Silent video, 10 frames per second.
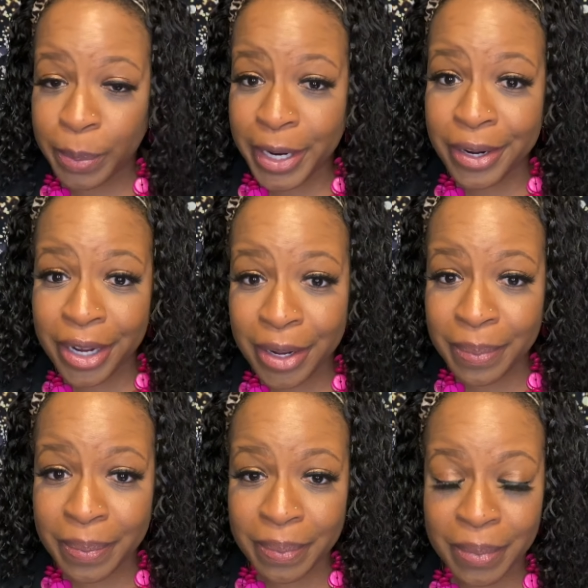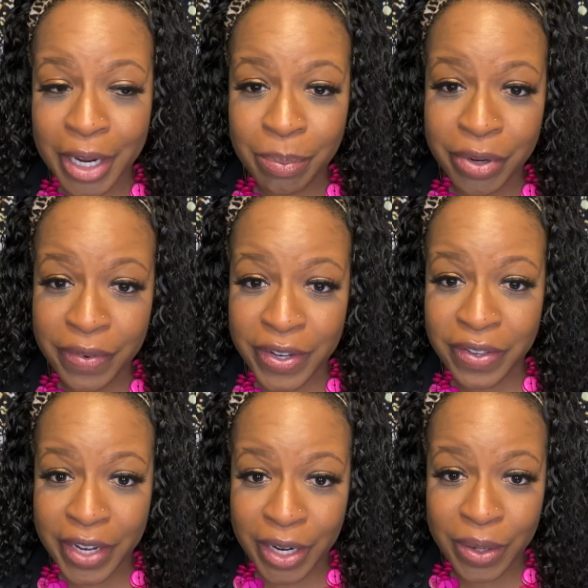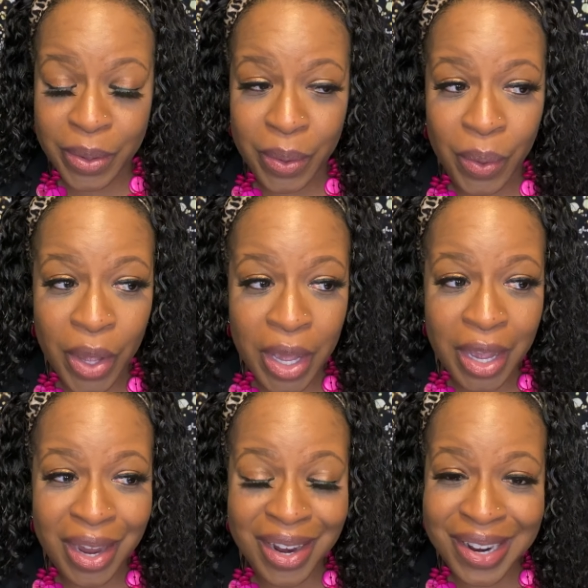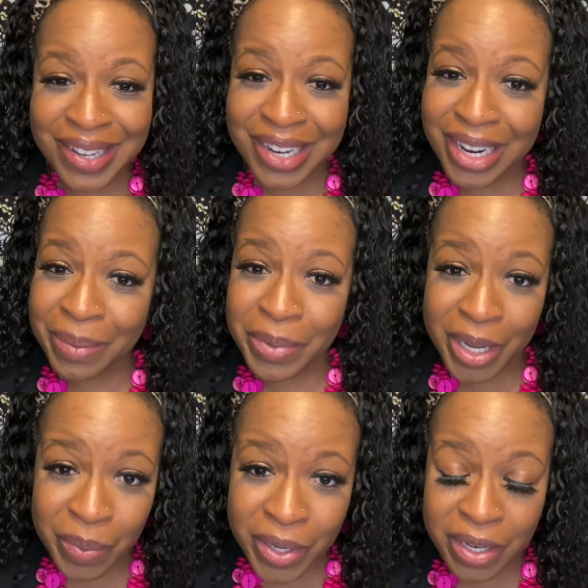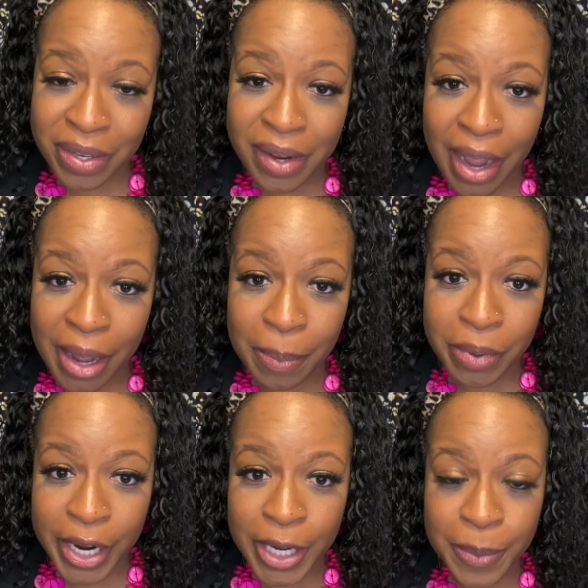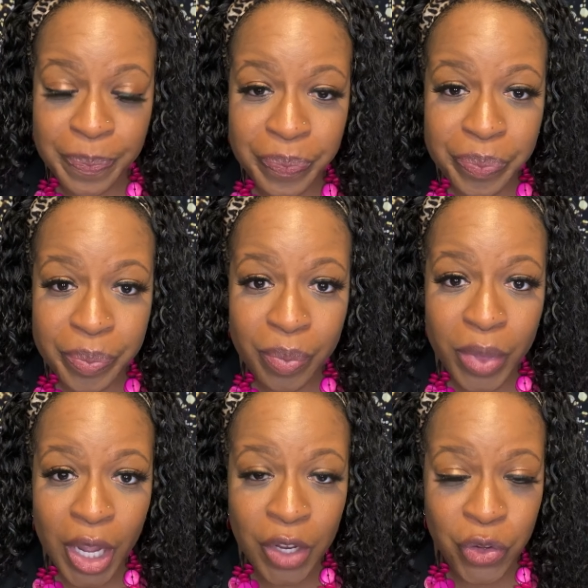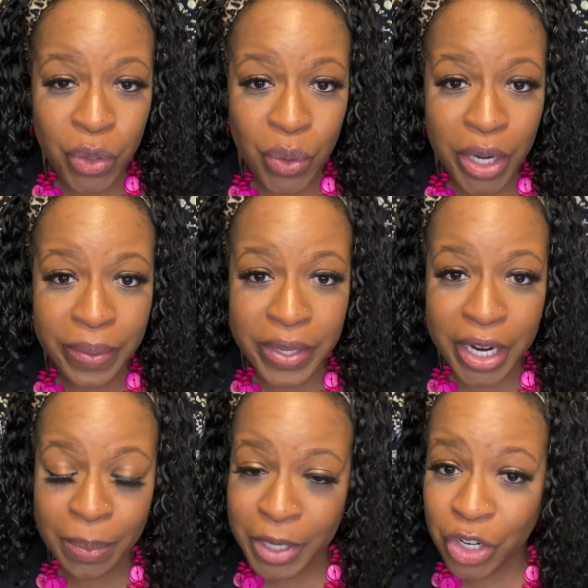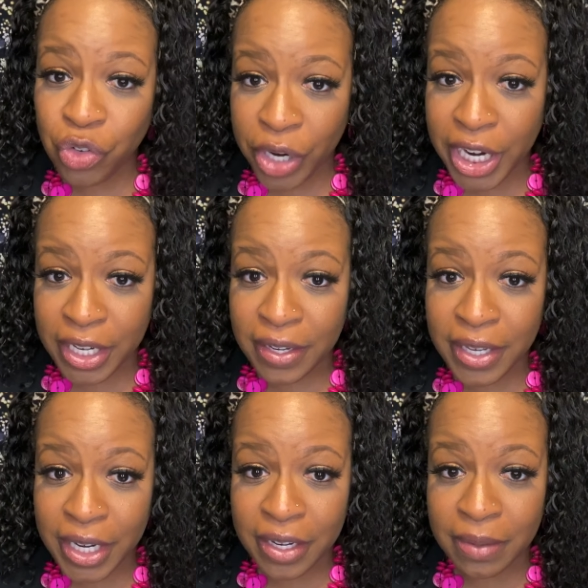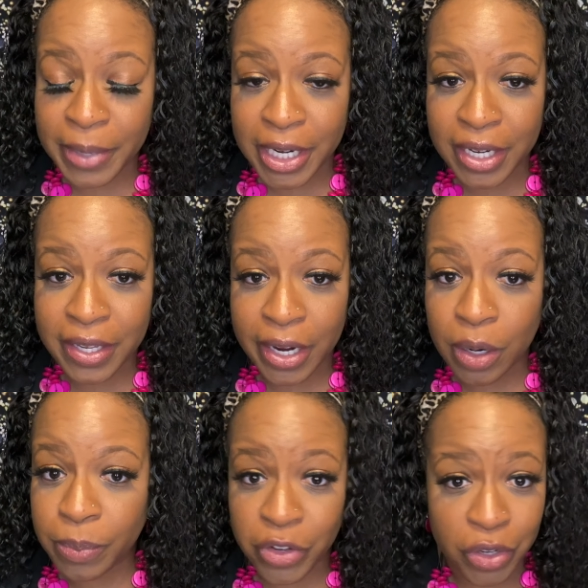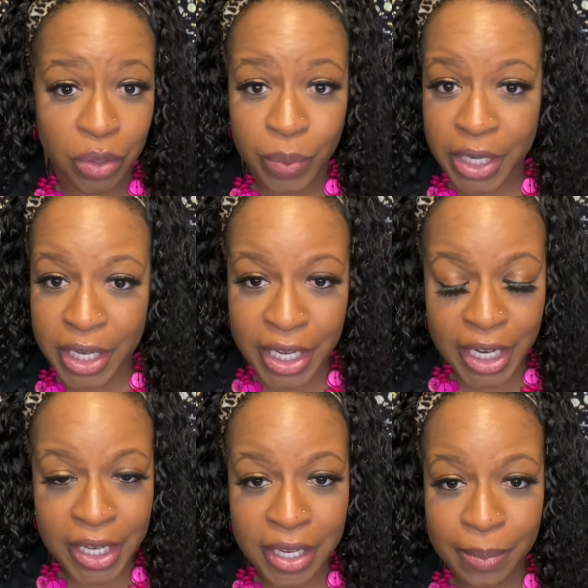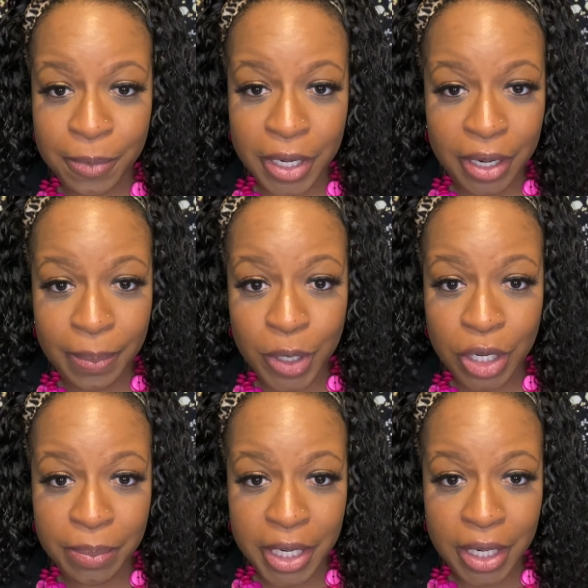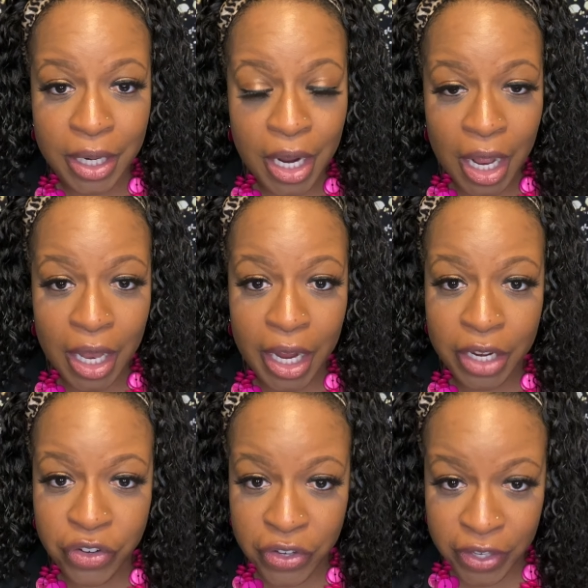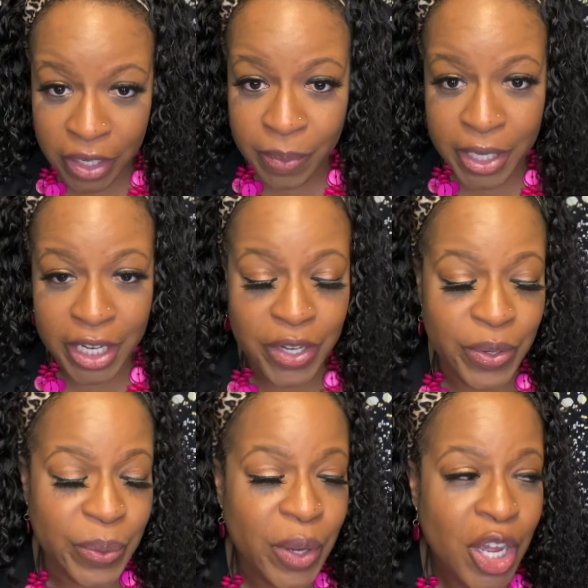my cup, my previous cycle. And I was like, I'm done with this cup, right? So I was like, I'm going to try these Thinx. My next cycle, I'm just going to wear the Thinx and I'm going to be like, just see what they do.